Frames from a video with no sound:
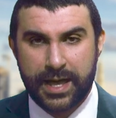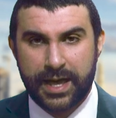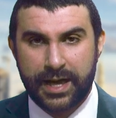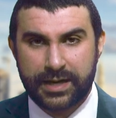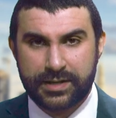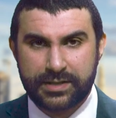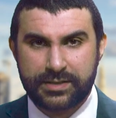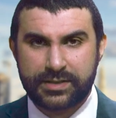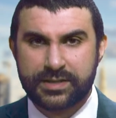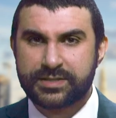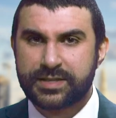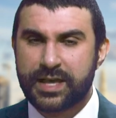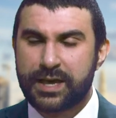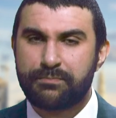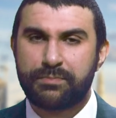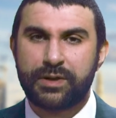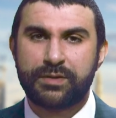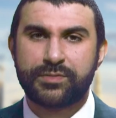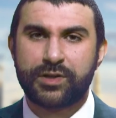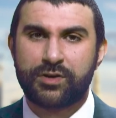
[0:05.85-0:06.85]
And in this
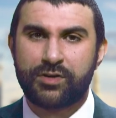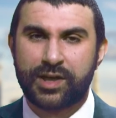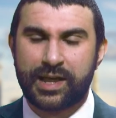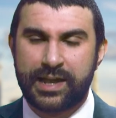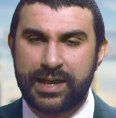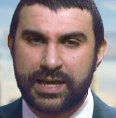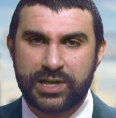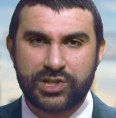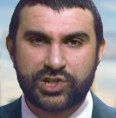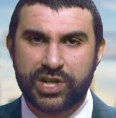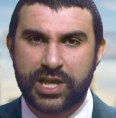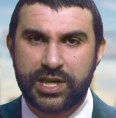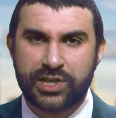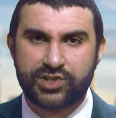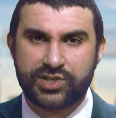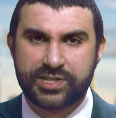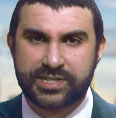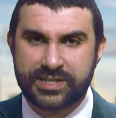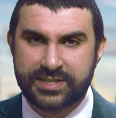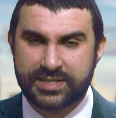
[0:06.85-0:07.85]
emblem there are clear
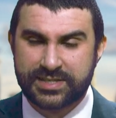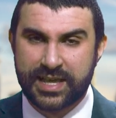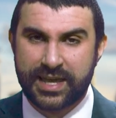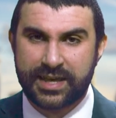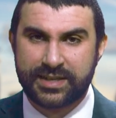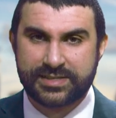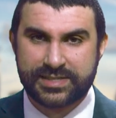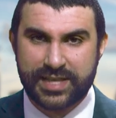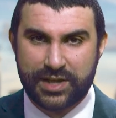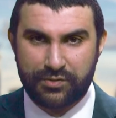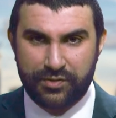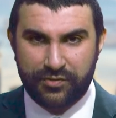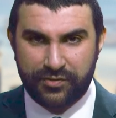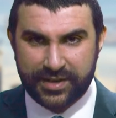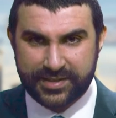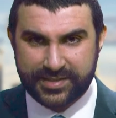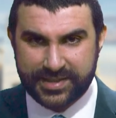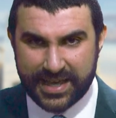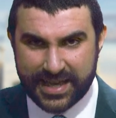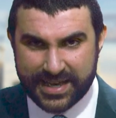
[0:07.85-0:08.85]
changes and signs that
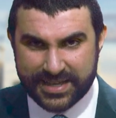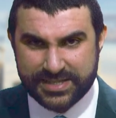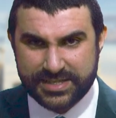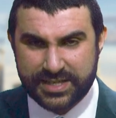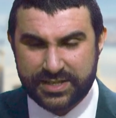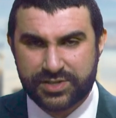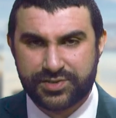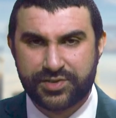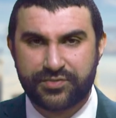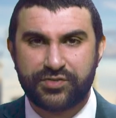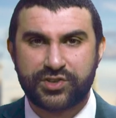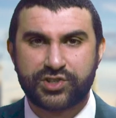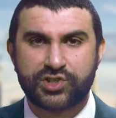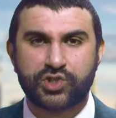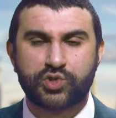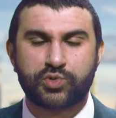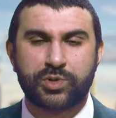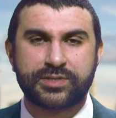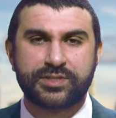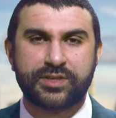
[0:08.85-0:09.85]
reflect the essence of
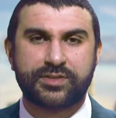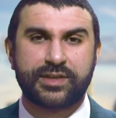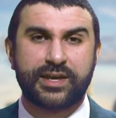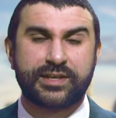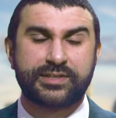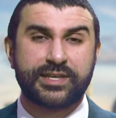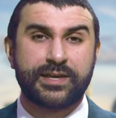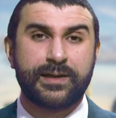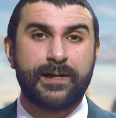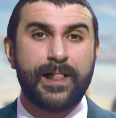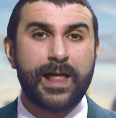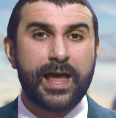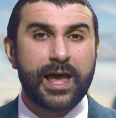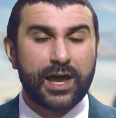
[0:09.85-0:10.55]
Vision 2030